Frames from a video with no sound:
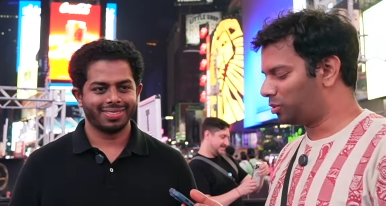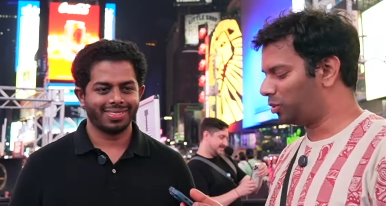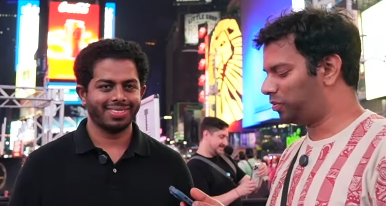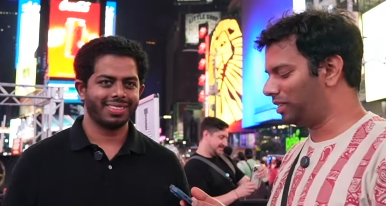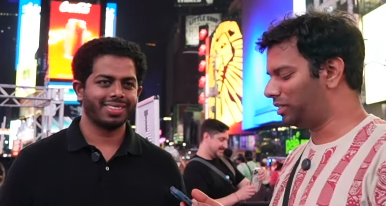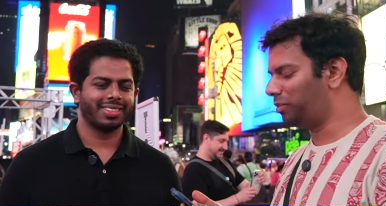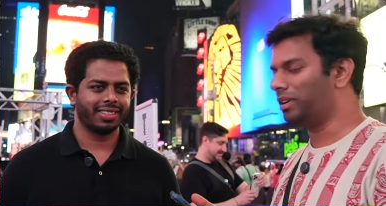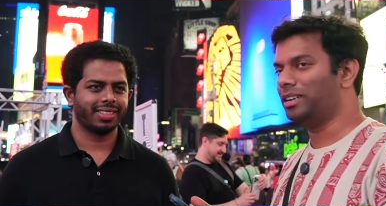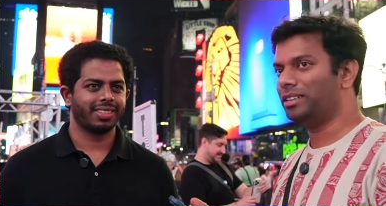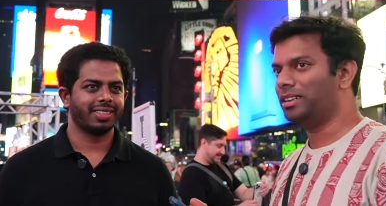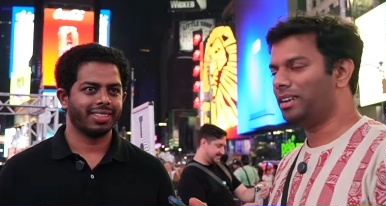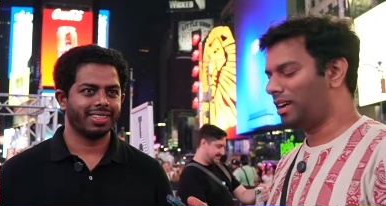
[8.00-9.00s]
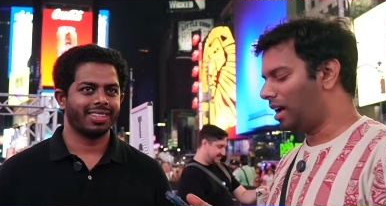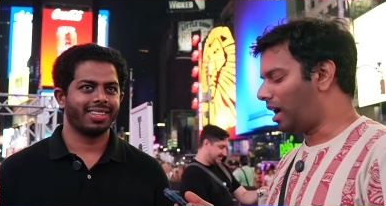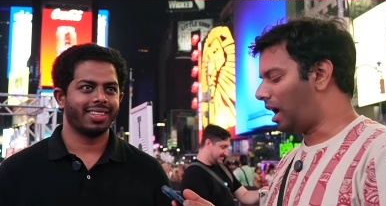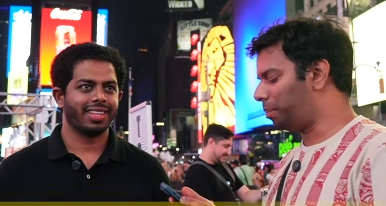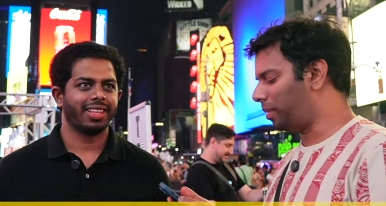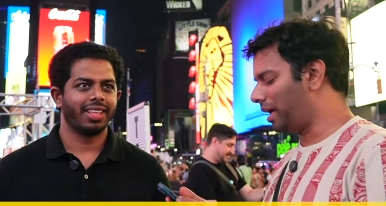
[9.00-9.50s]
Speaker 1: So, first one
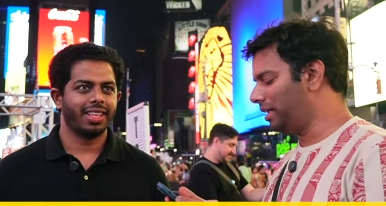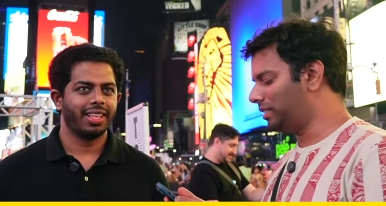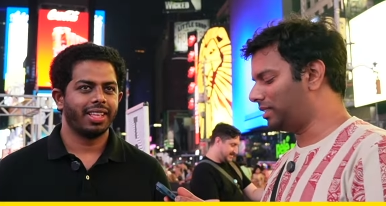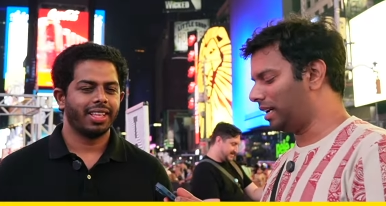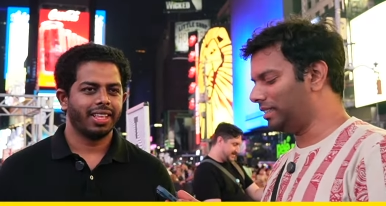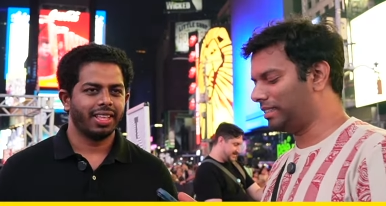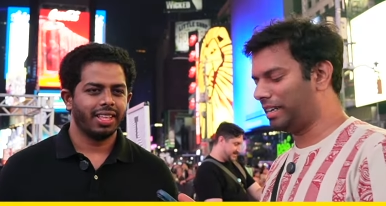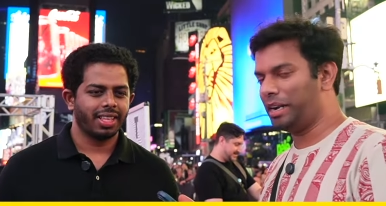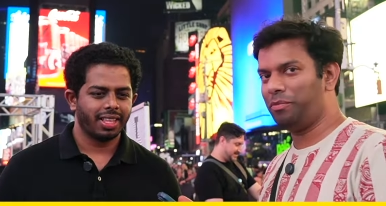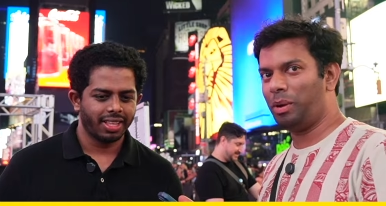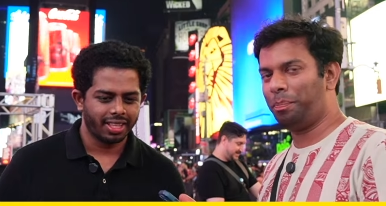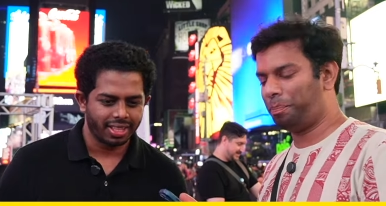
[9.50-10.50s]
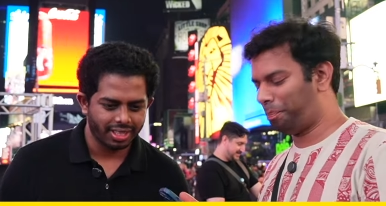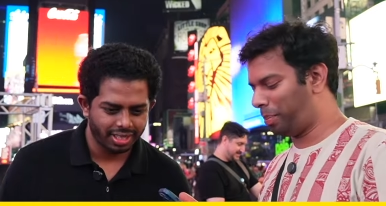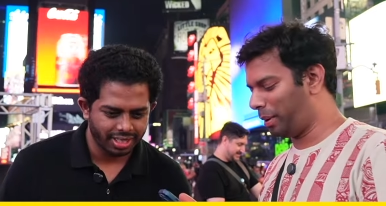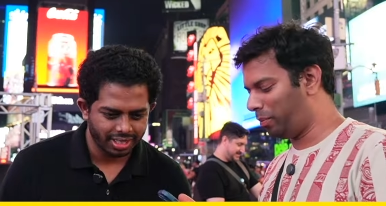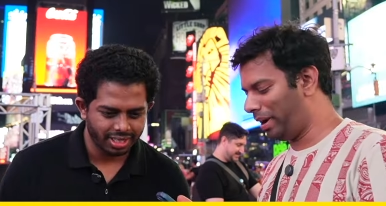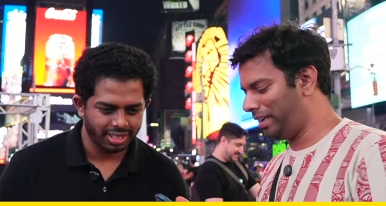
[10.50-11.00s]
applying sunscreen will
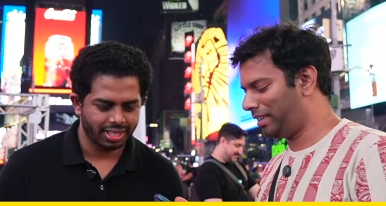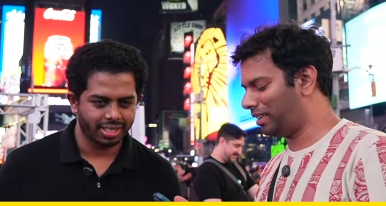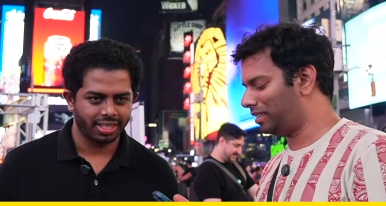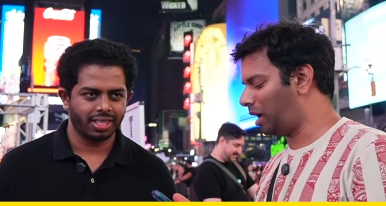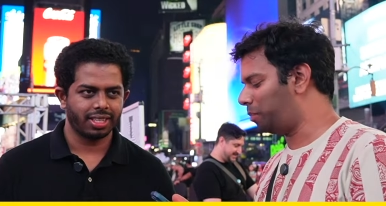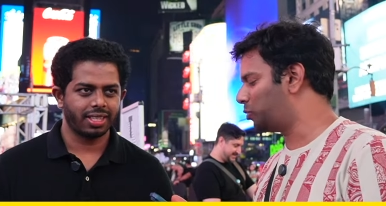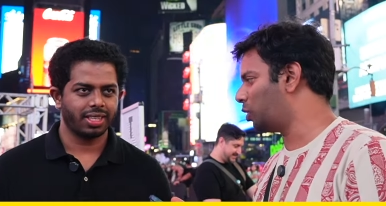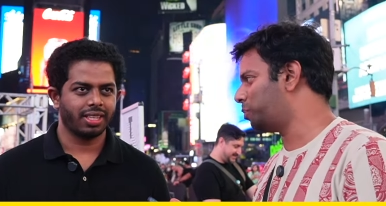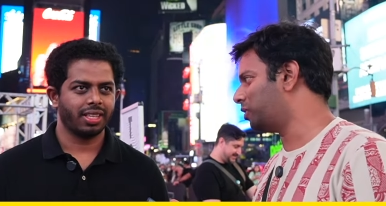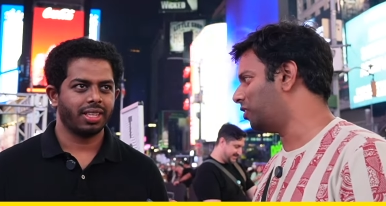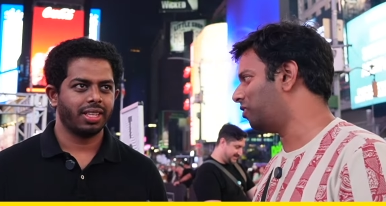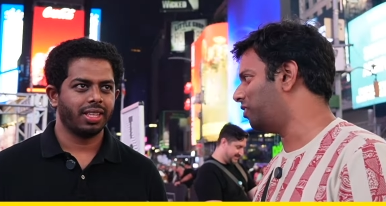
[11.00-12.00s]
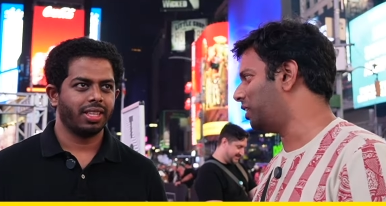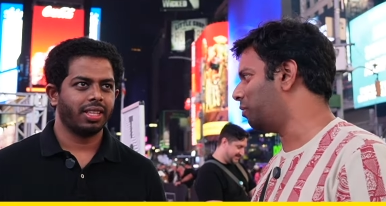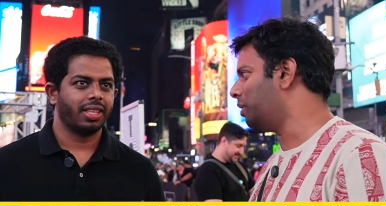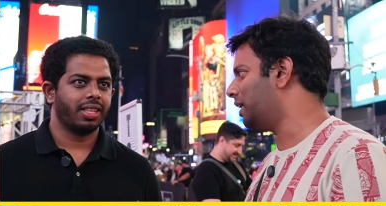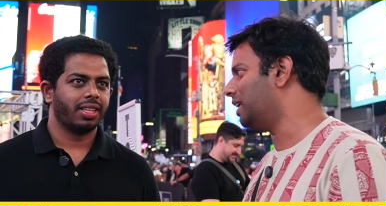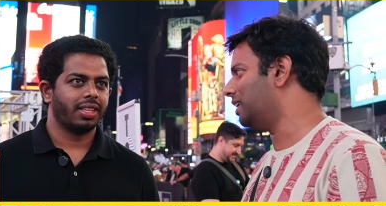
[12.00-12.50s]
prevent the absorption of
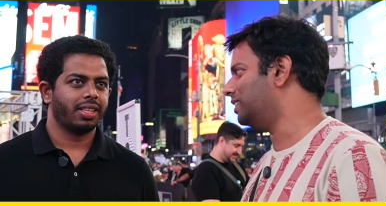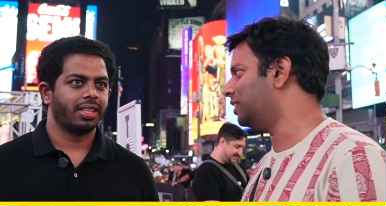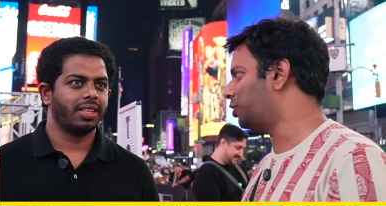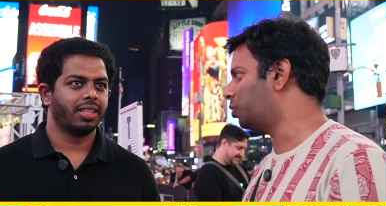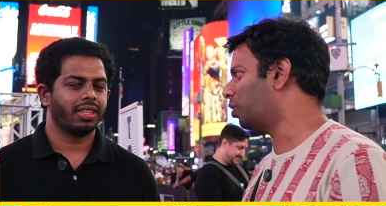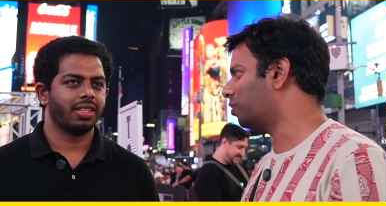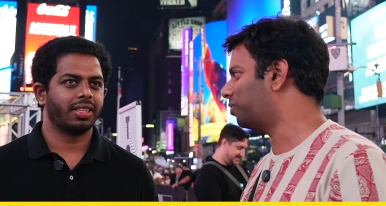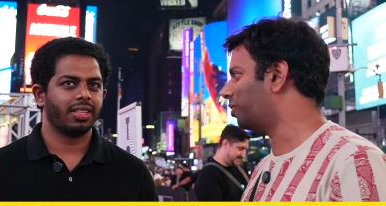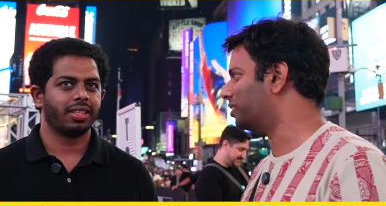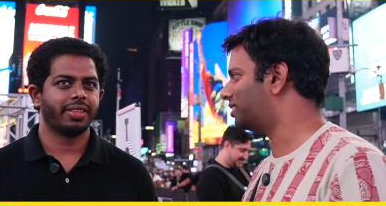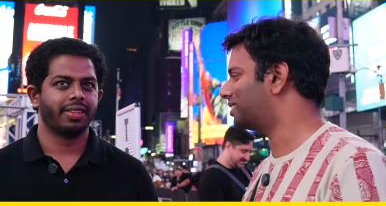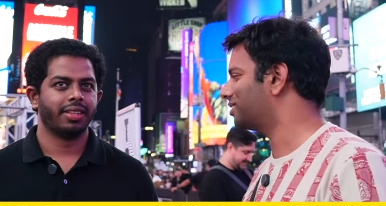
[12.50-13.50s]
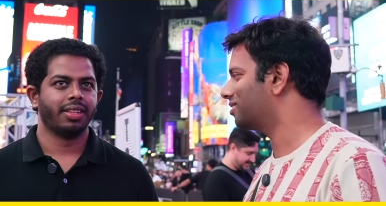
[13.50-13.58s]
vitamin D. Is it true or false?